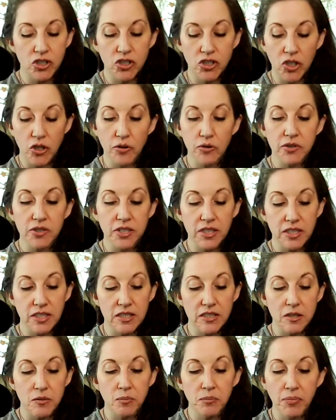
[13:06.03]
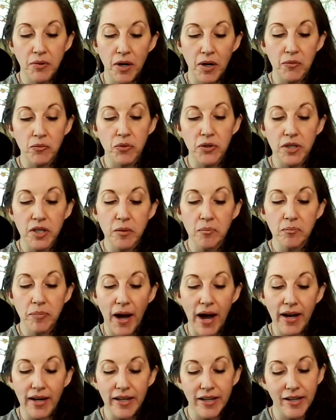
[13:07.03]
shows and it's really
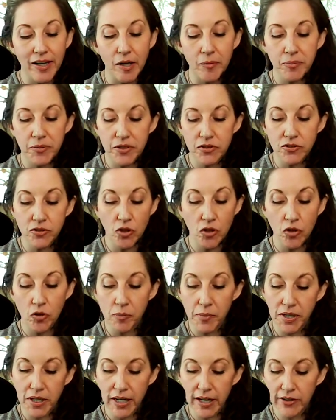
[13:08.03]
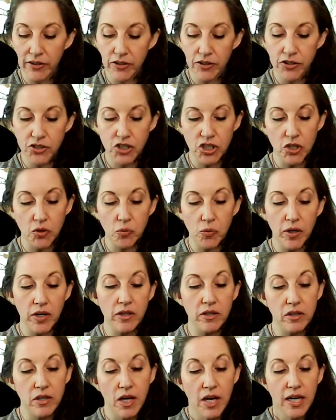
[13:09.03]
backing up this hermit energy
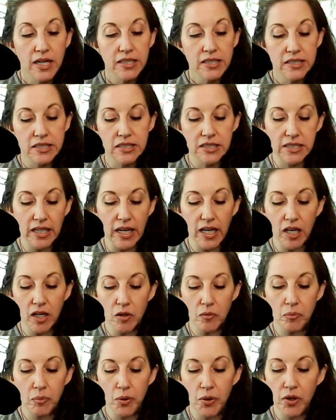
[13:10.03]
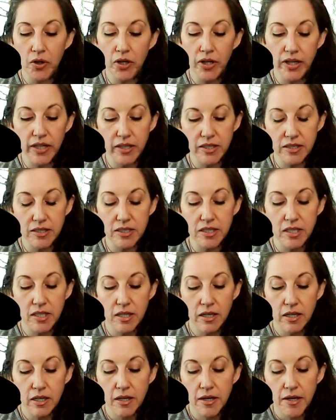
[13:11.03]
with staying put
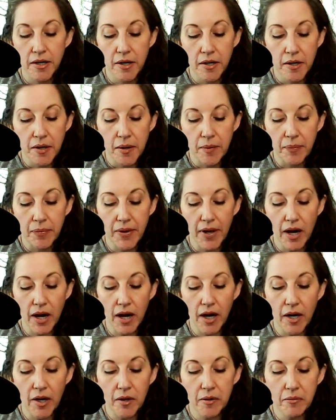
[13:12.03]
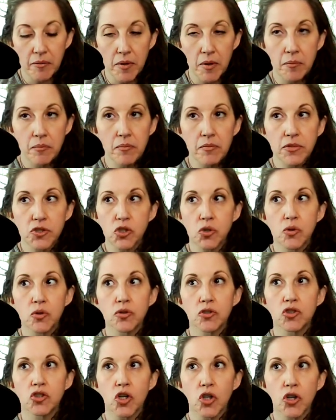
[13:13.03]
um
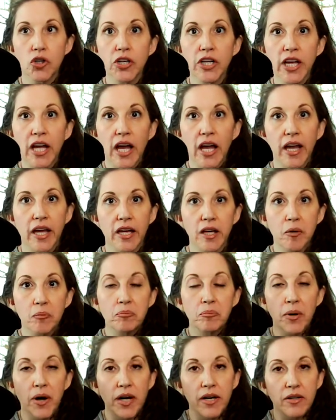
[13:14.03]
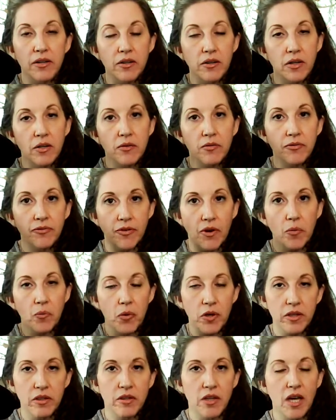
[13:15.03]
journeying but from
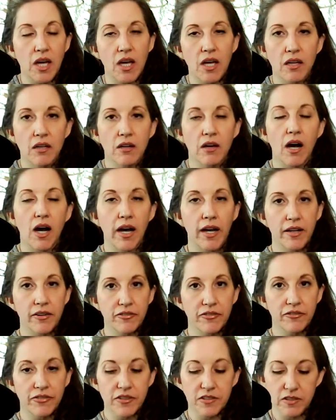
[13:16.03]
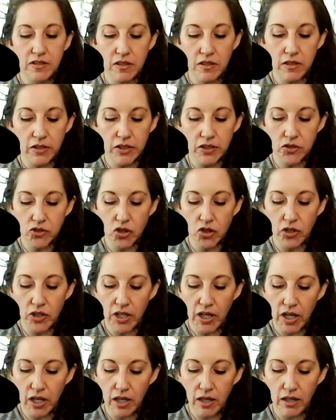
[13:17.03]
within not physically
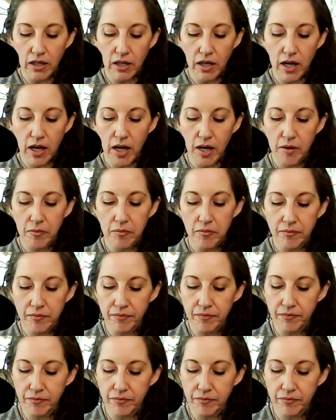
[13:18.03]
journeying um